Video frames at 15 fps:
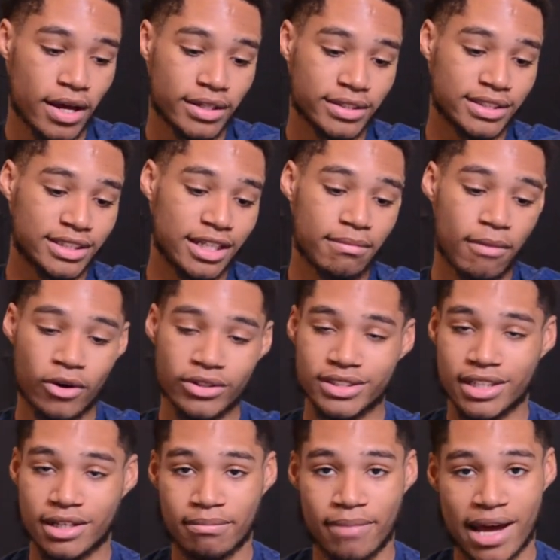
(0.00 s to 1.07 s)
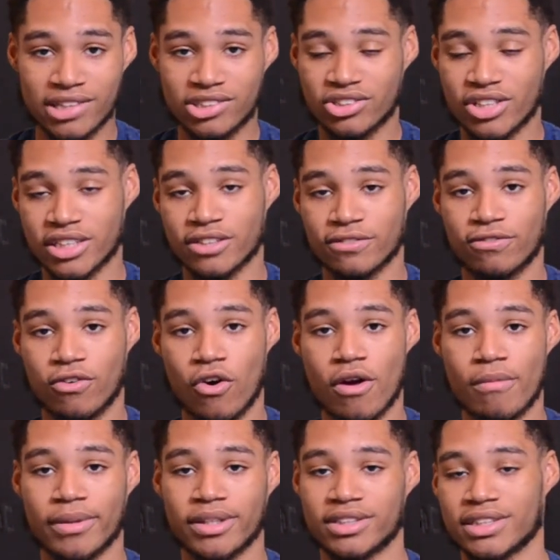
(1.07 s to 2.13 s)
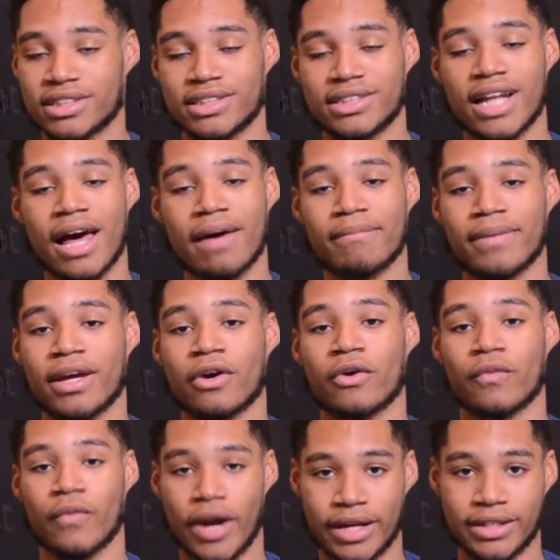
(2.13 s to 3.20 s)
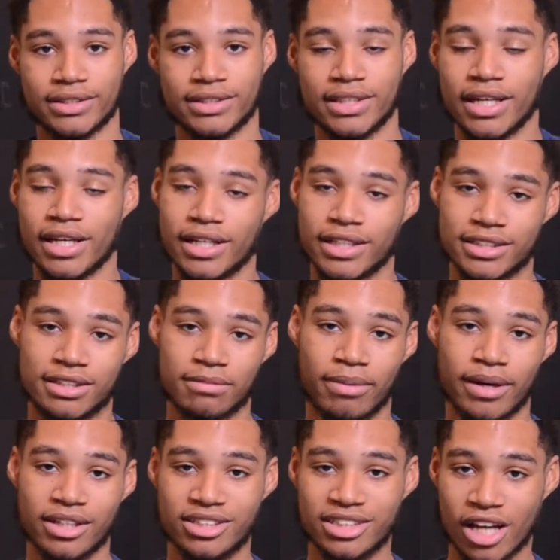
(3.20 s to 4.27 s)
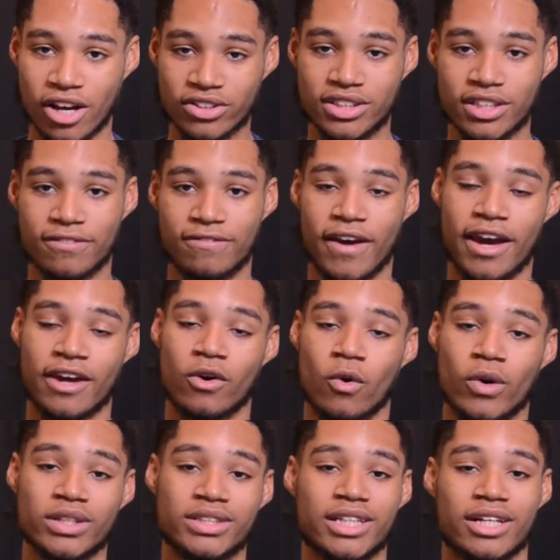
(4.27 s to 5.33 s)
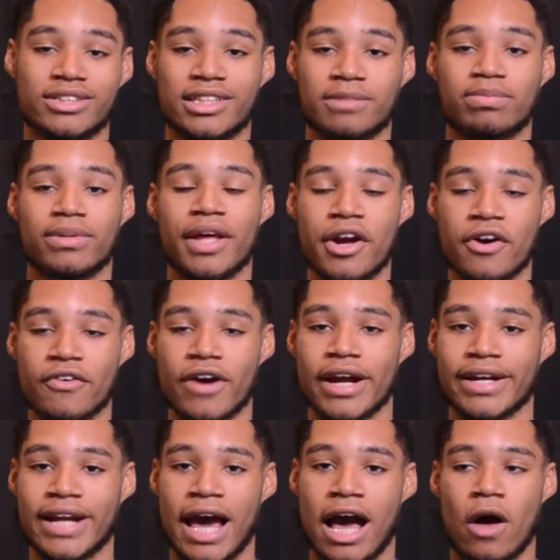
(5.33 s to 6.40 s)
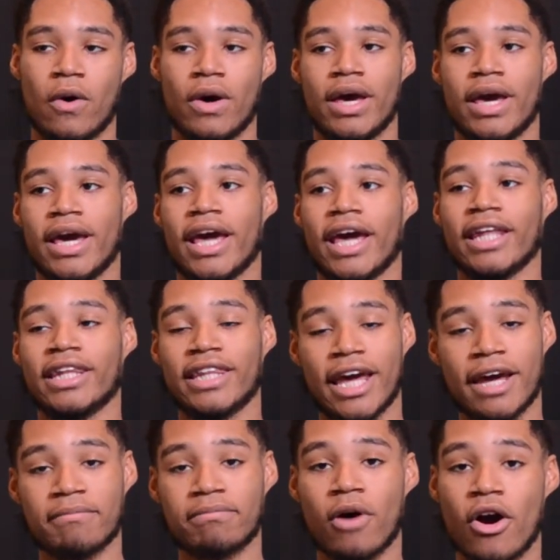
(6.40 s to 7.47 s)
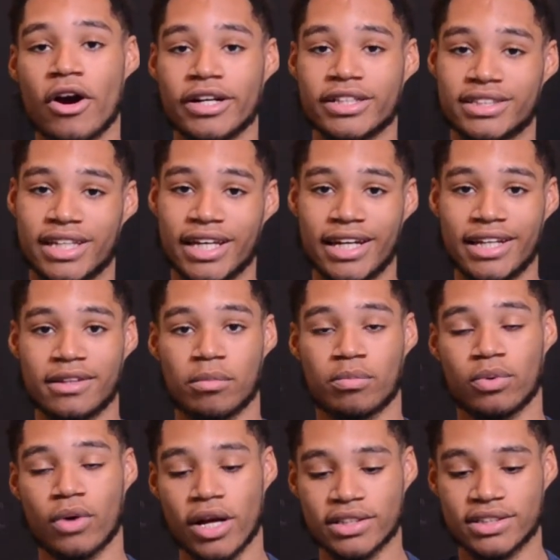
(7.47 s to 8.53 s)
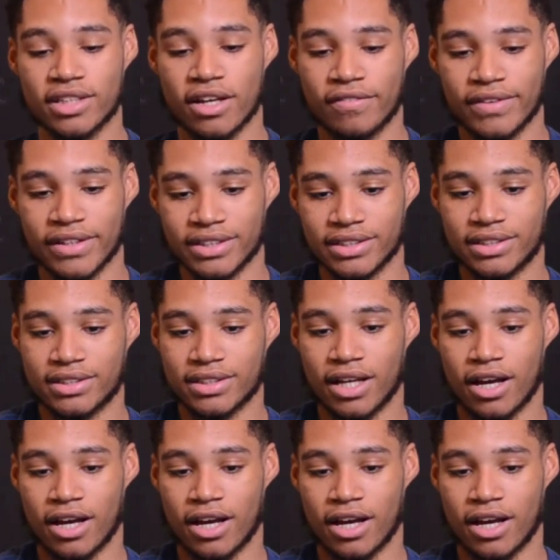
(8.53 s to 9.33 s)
Timo's in a bad stretch of form. It's just not been great to be a Chelsea fan or a Chelsea player right now. And Lampard is getting the brunt of it.